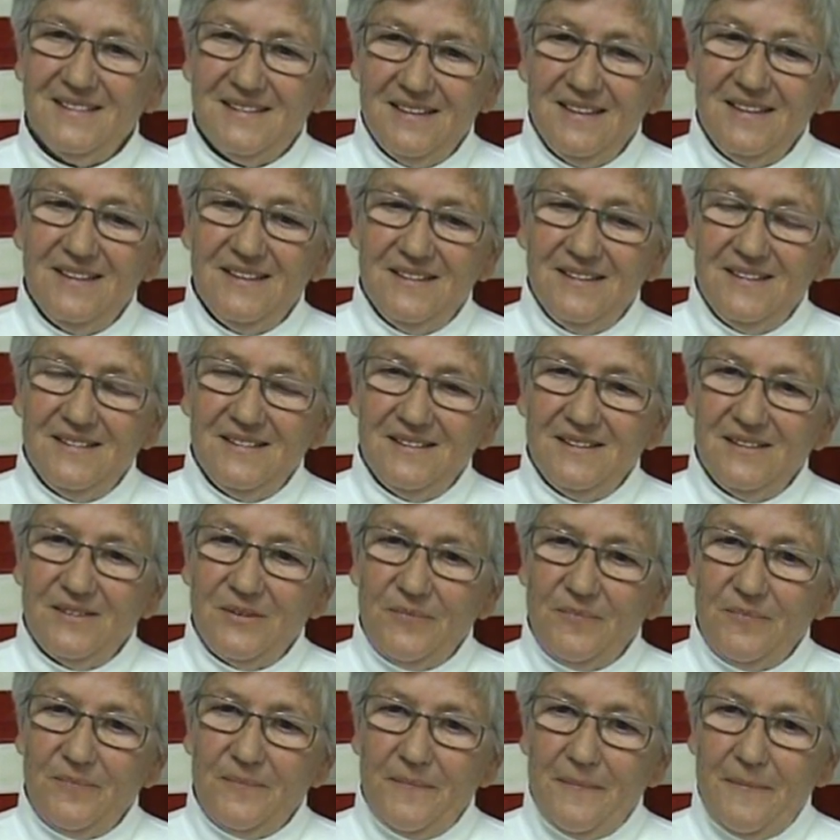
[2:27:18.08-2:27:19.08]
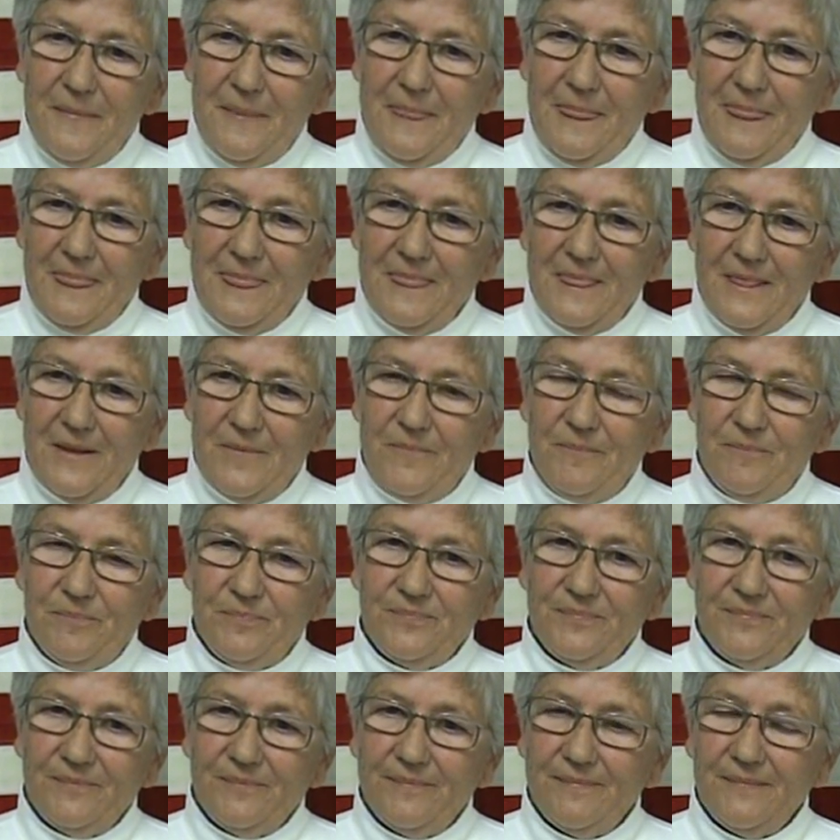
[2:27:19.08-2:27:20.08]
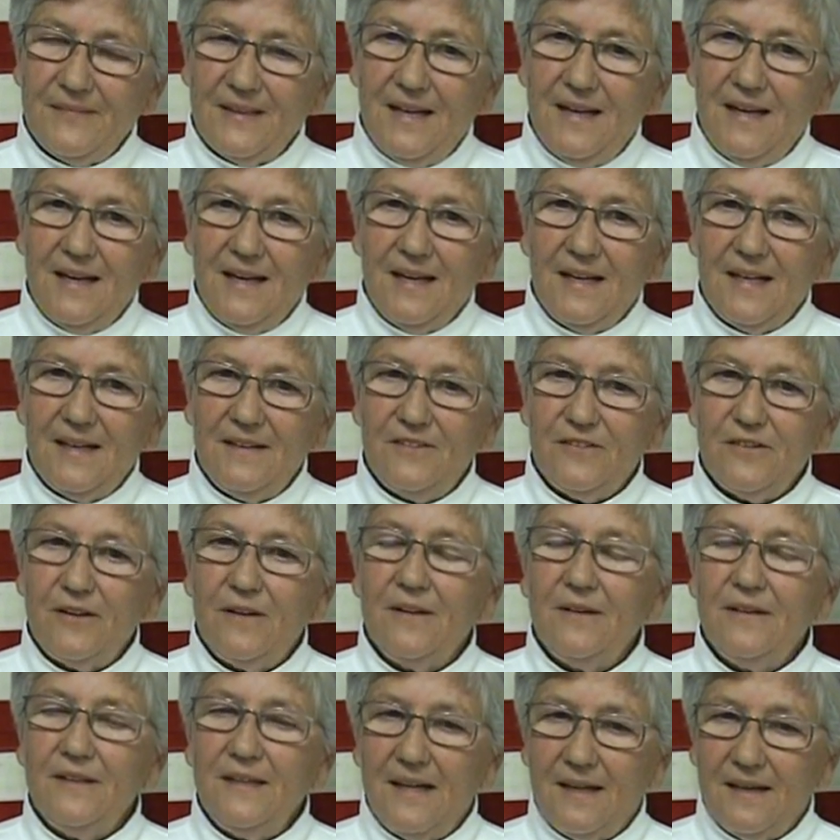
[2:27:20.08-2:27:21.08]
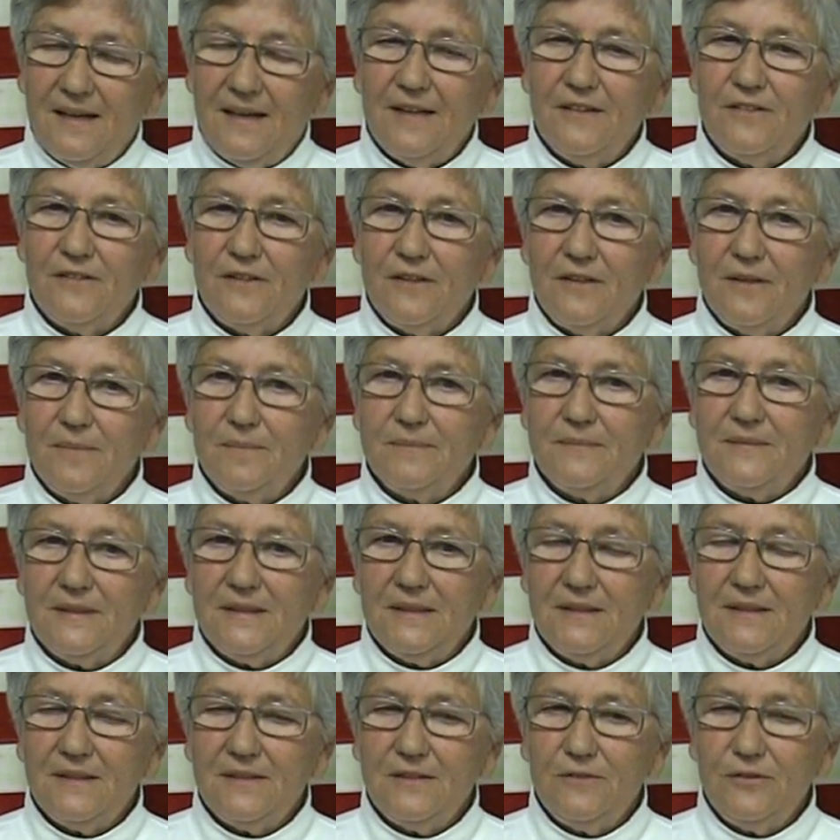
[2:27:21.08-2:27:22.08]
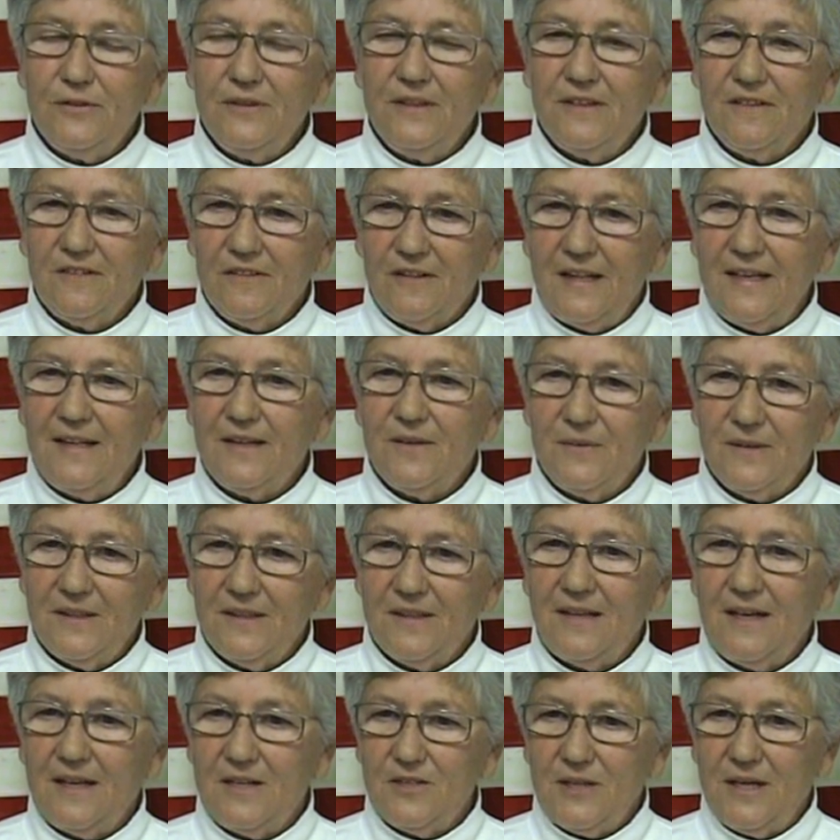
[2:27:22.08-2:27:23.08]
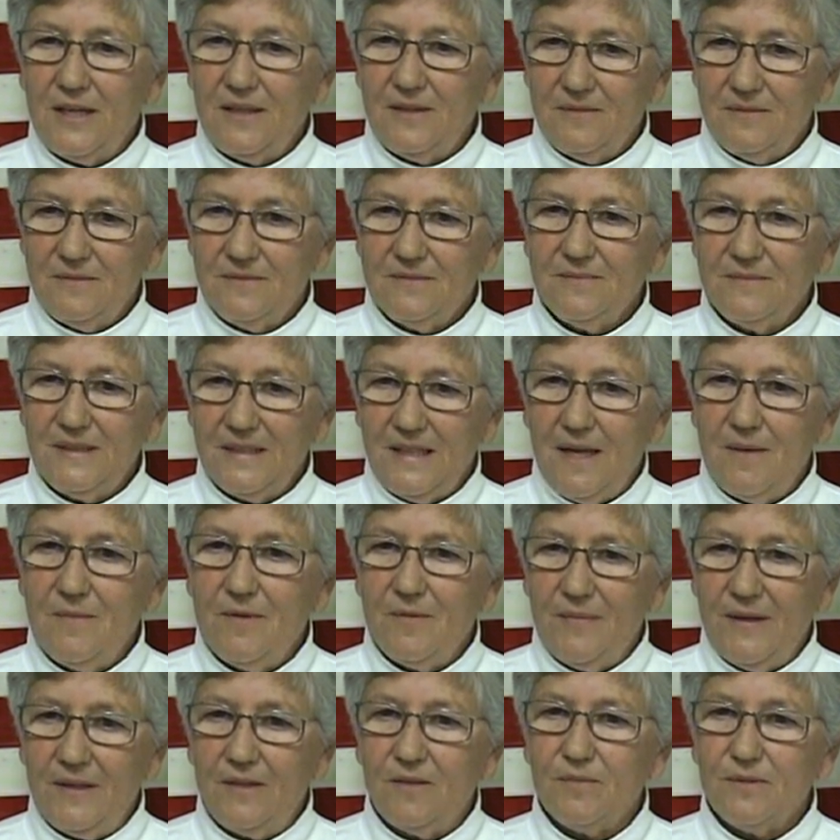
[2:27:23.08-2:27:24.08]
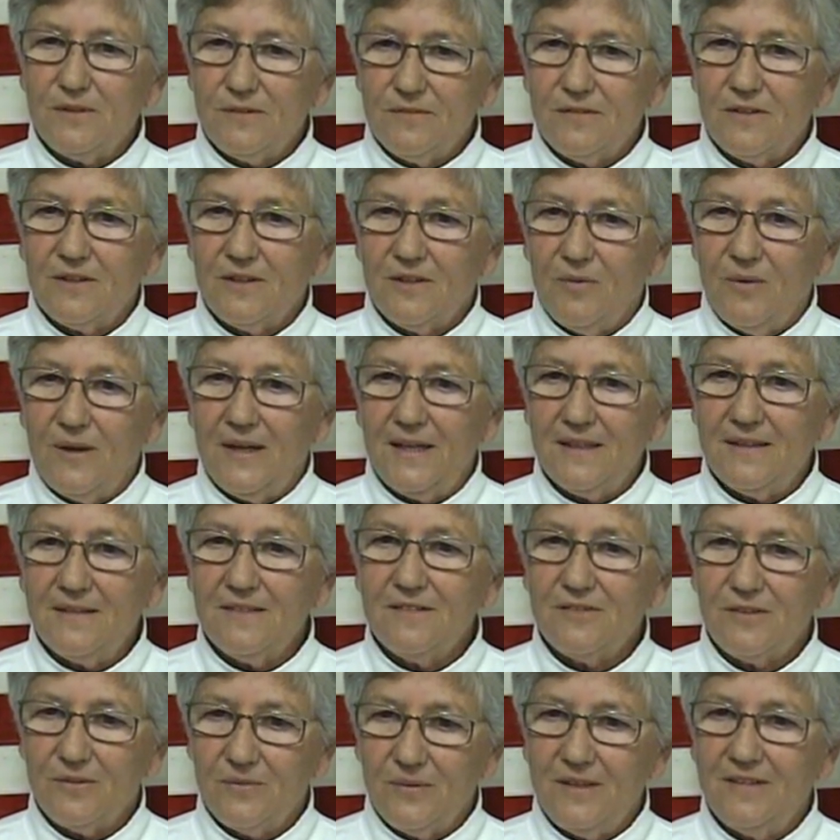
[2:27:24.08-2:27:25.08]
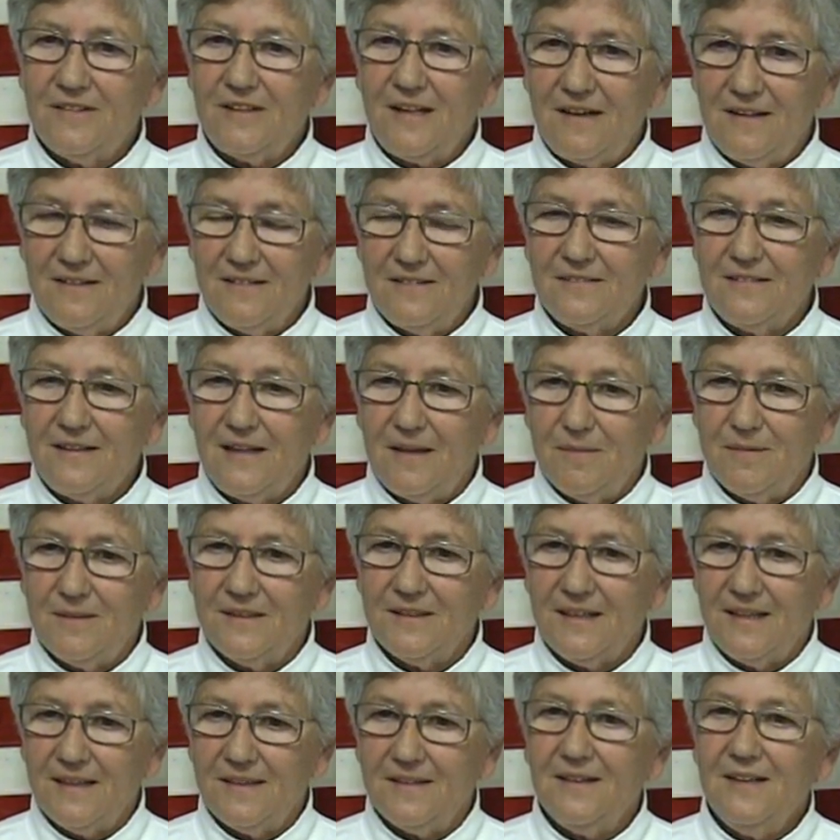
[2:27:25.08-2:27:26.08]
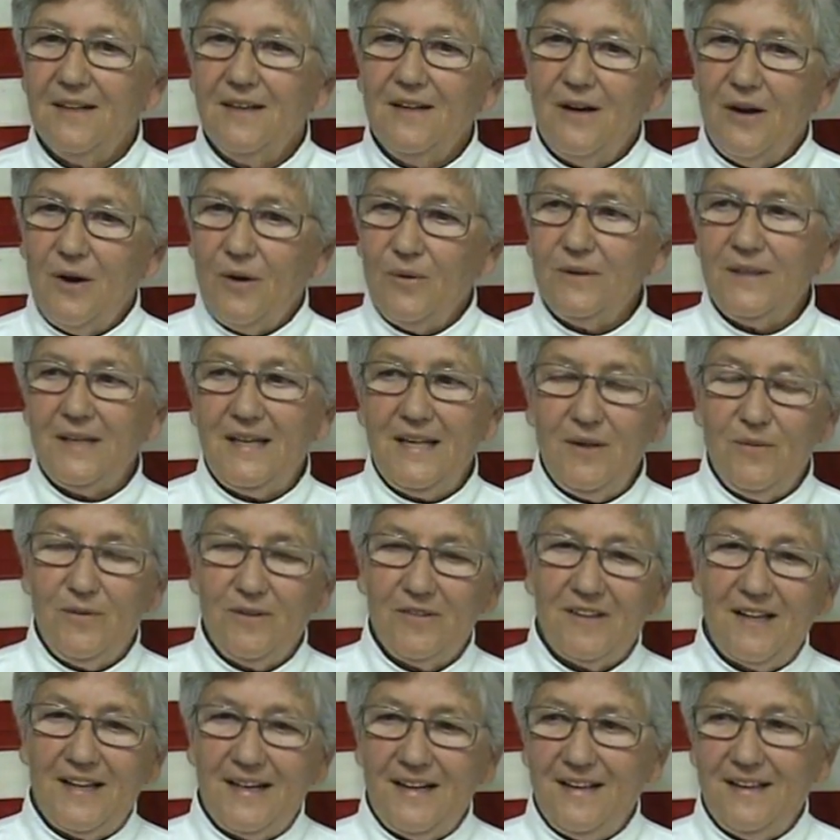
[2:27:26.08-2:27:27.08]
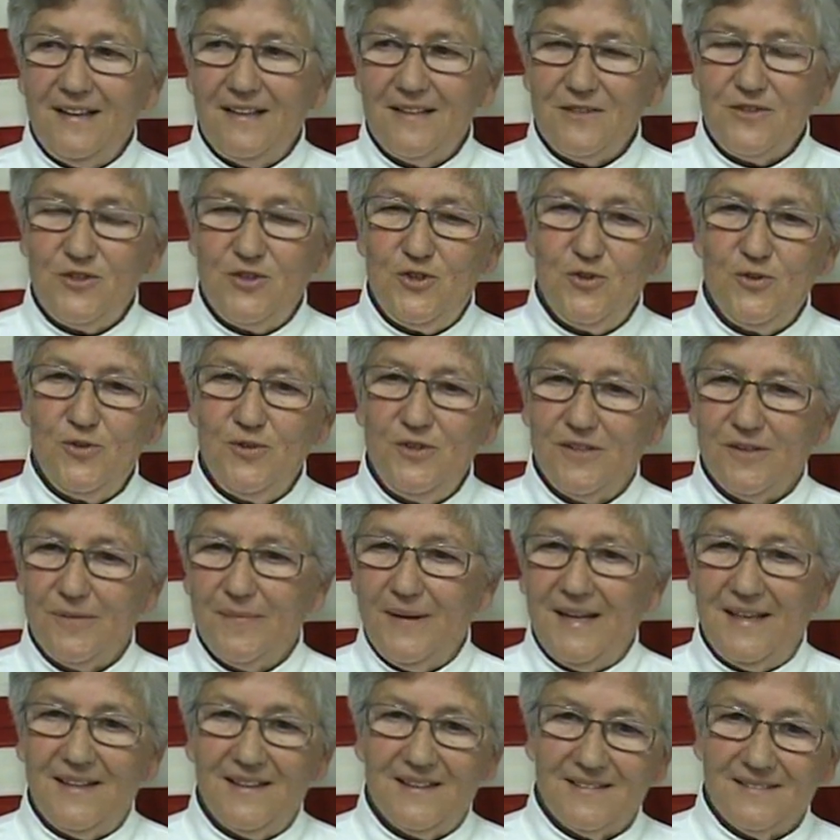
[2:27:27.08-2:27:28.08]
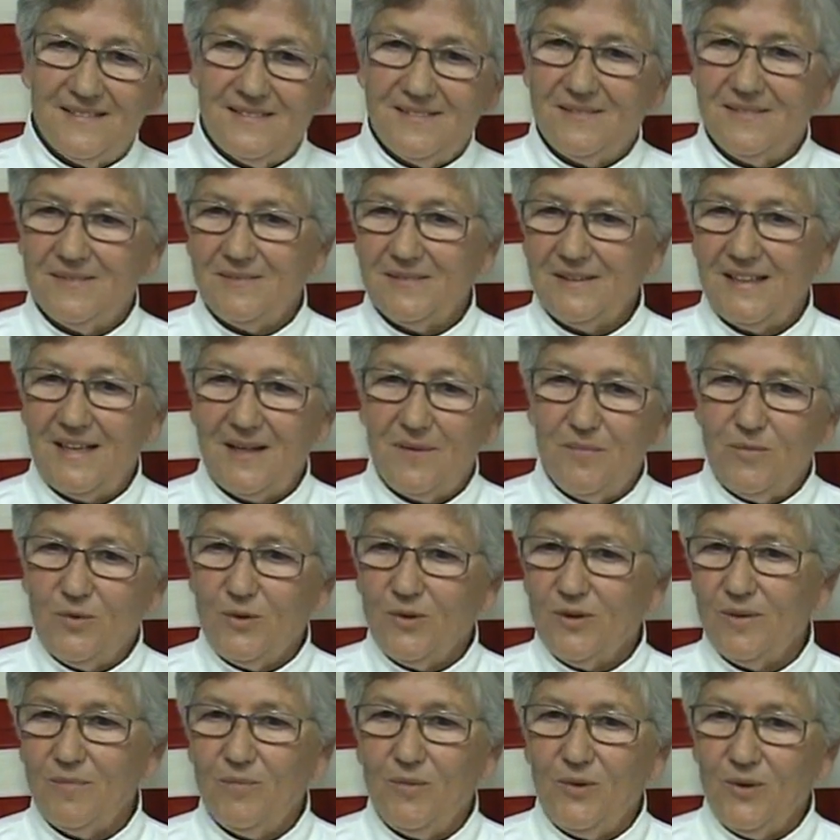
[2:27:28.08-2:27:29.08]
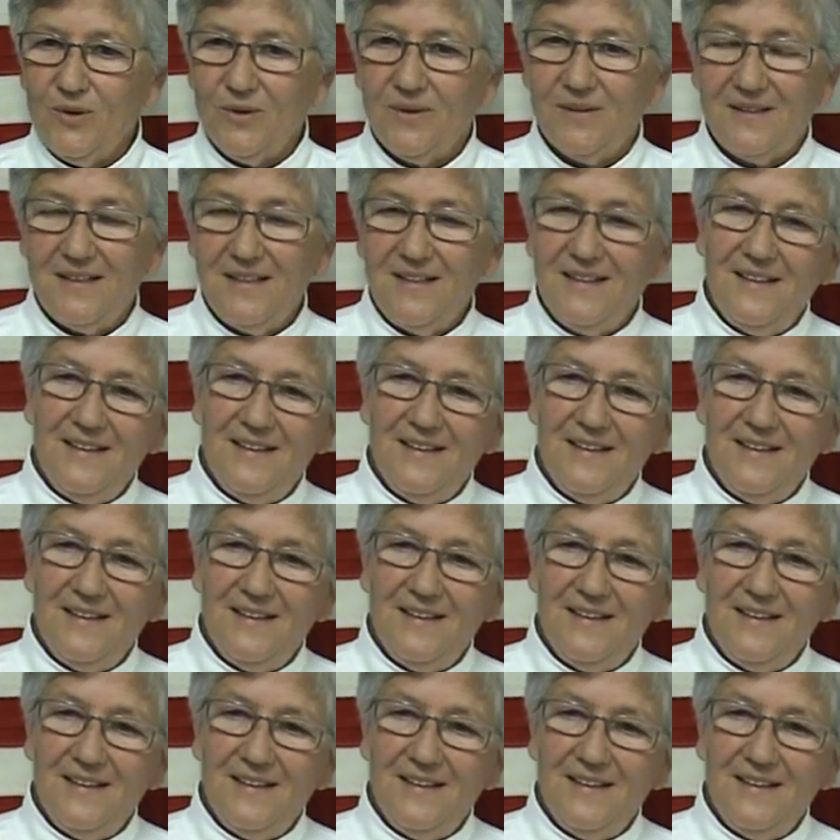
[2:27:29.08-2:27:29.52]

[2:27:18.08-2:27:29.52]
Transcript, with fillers: you ever have a chance to see him after that? I saw, yeah, I saw him uh, two years later when the contract became amendable for Hawaiian, so we sat at the table again. Only he was letting his junior man get more and more.